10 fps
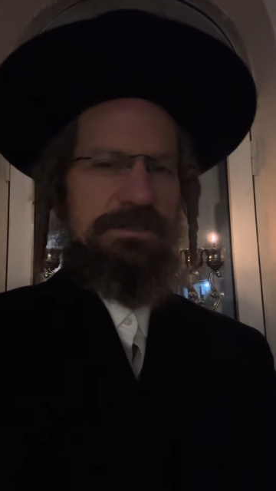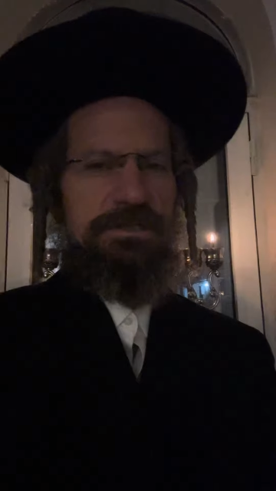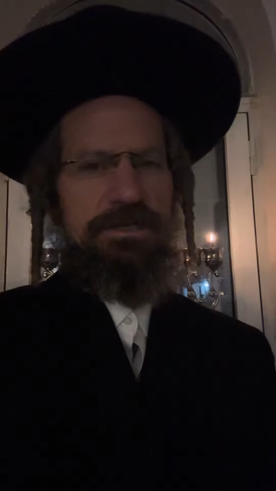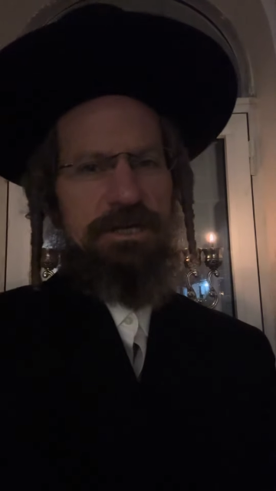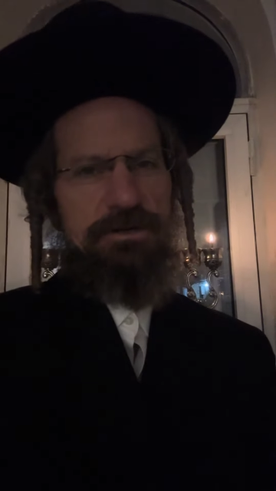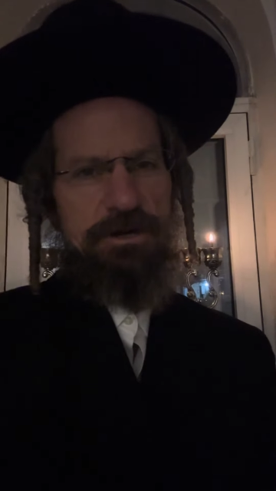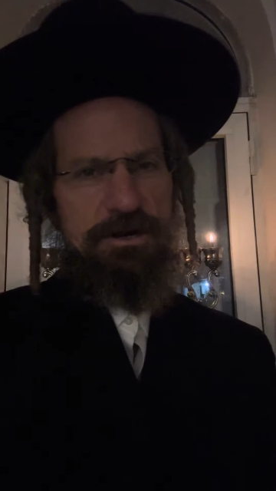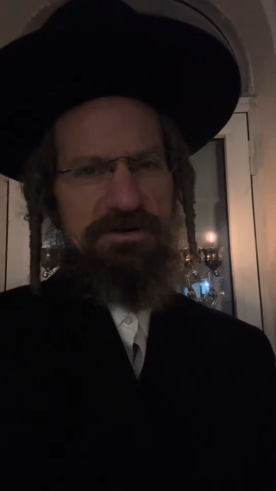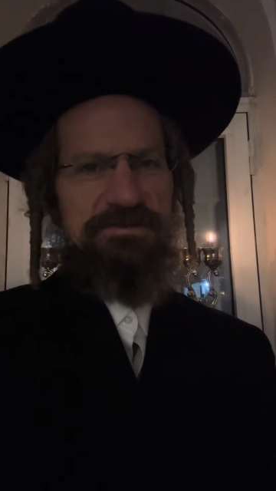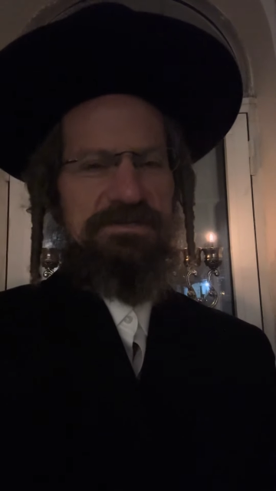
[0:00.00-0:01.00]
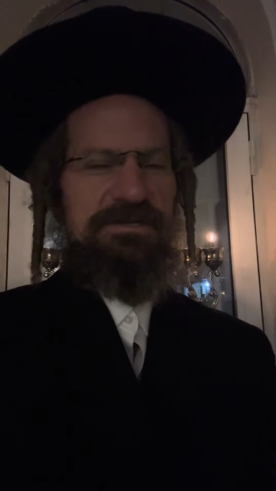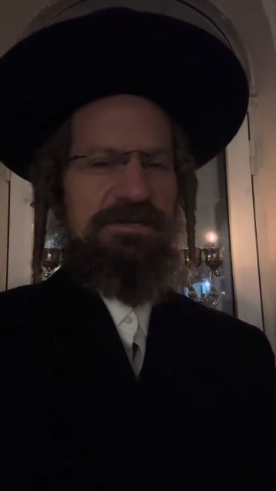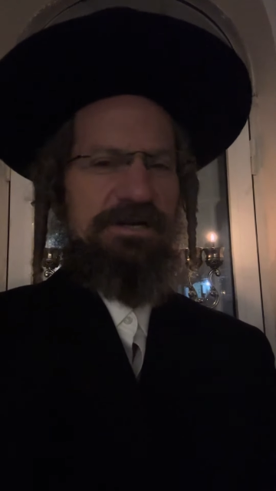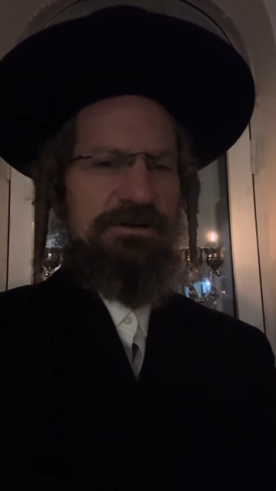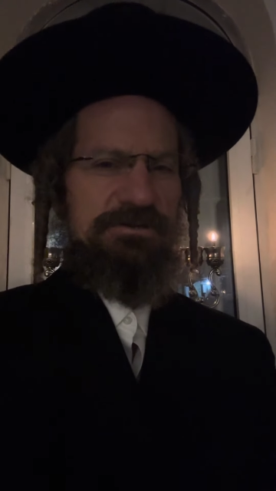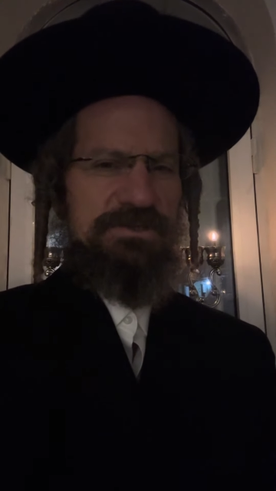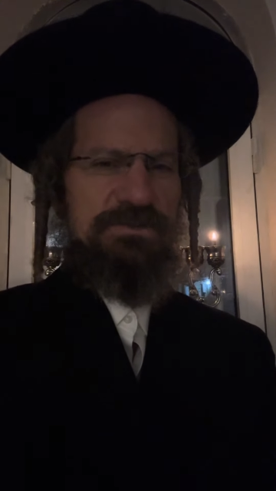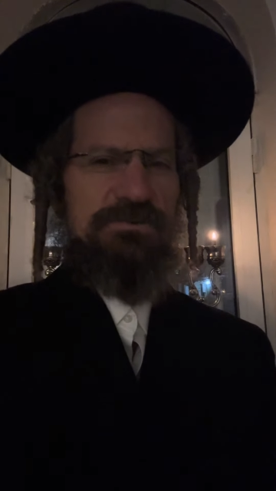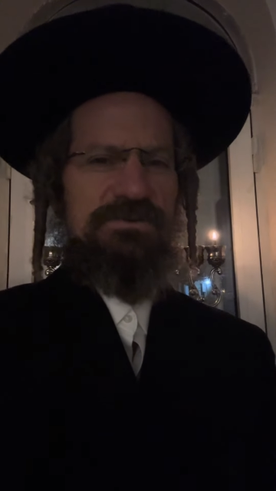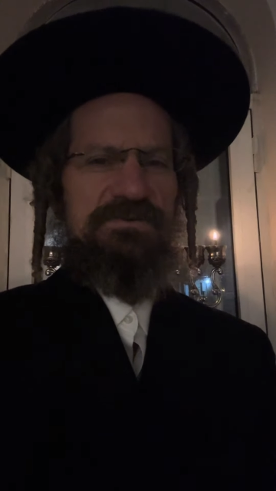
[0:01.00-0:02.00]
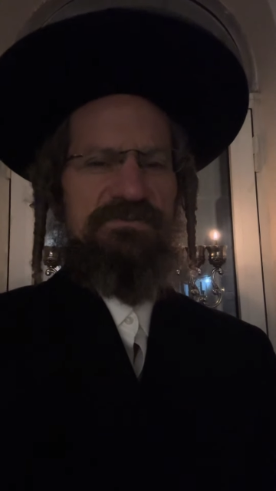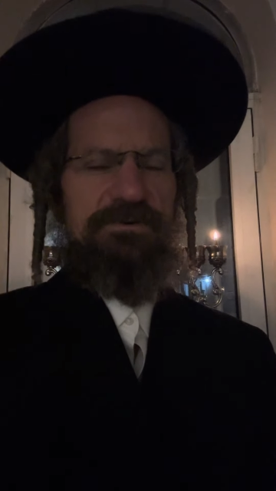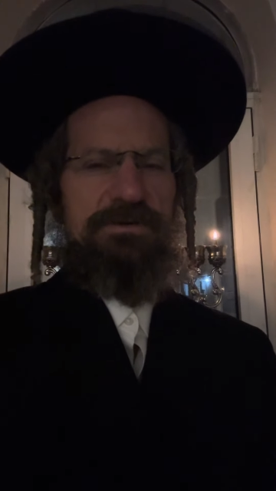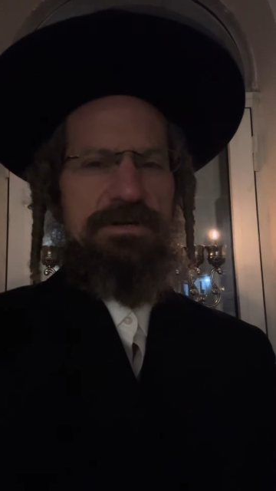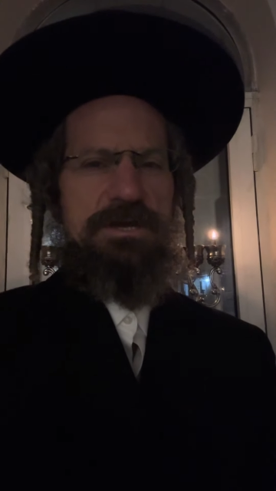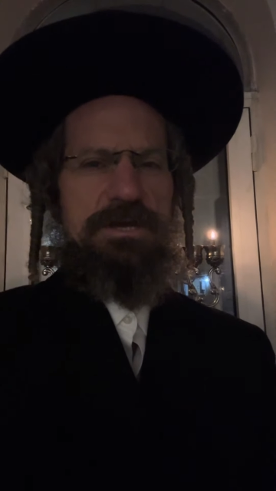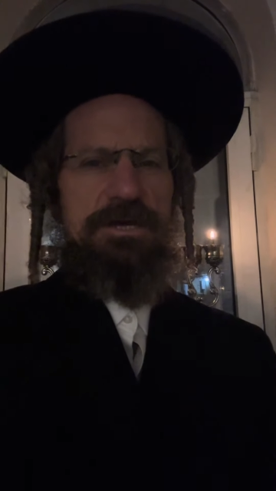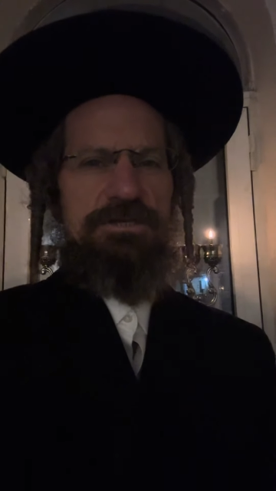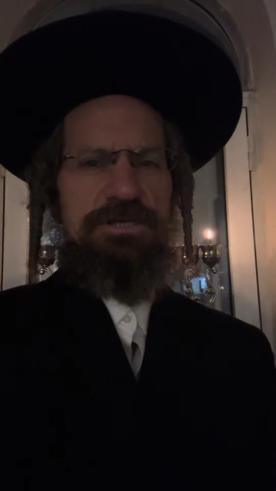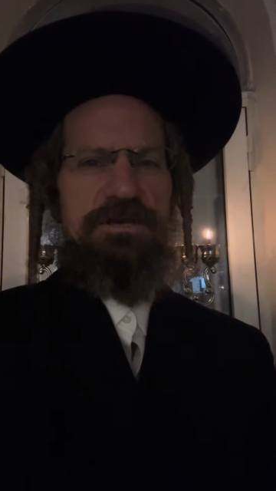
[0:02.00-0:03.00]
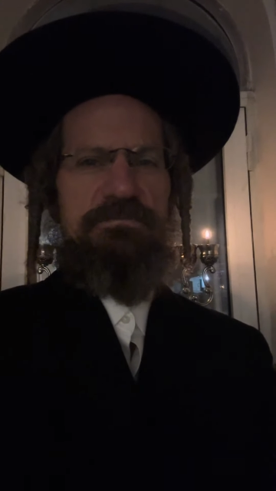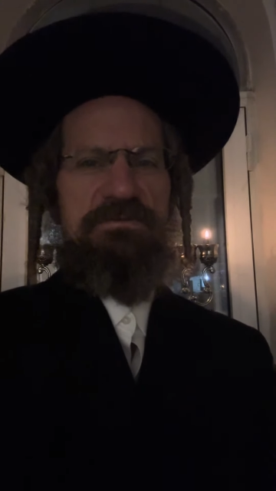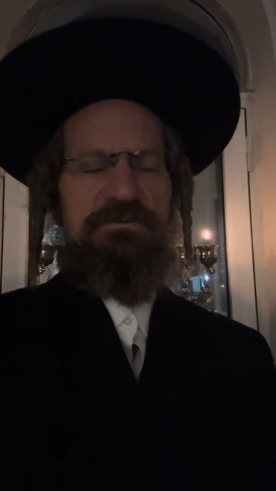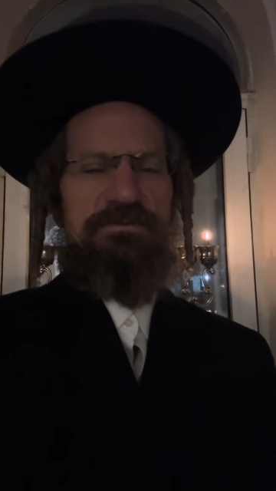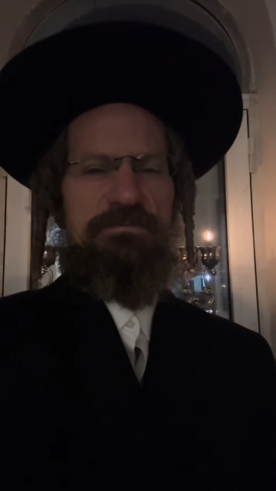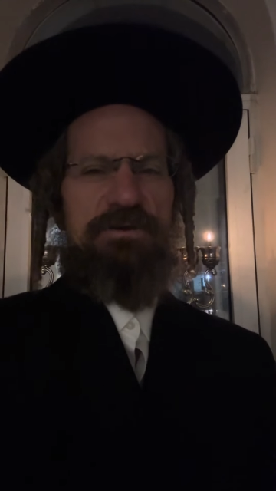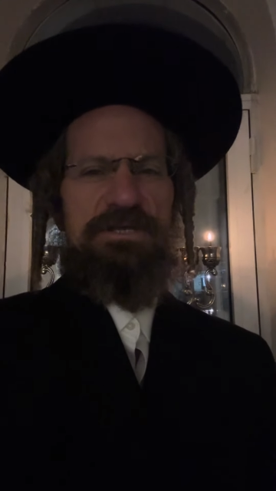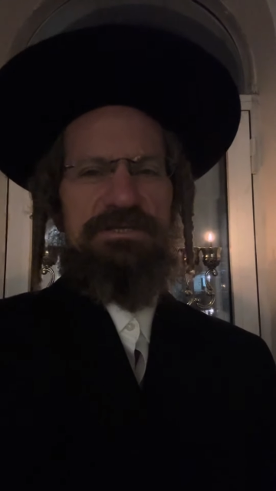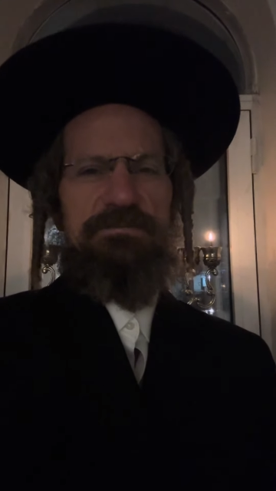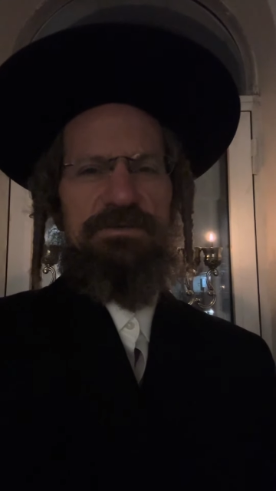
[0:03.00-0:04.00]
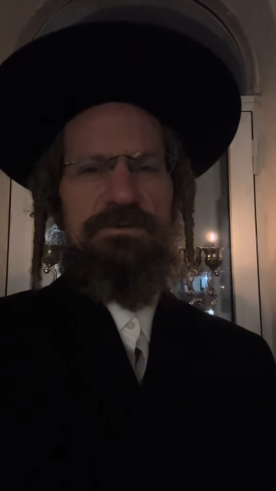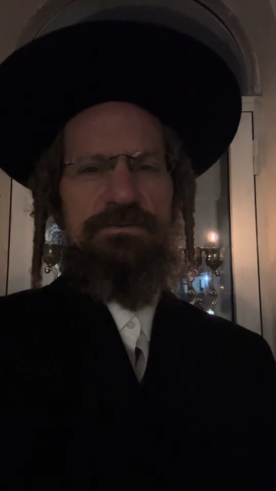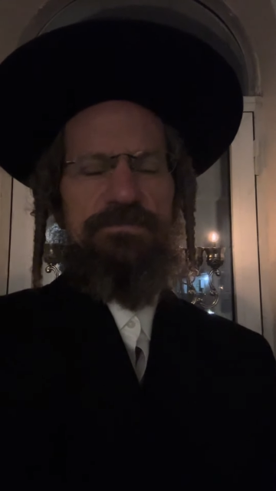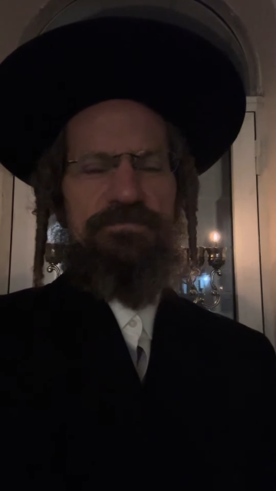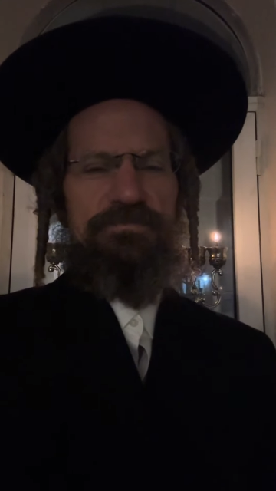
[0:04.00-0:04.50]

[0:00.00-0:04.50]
cleaning out our hearts, cleaning out our souls for Hashem through the possible you.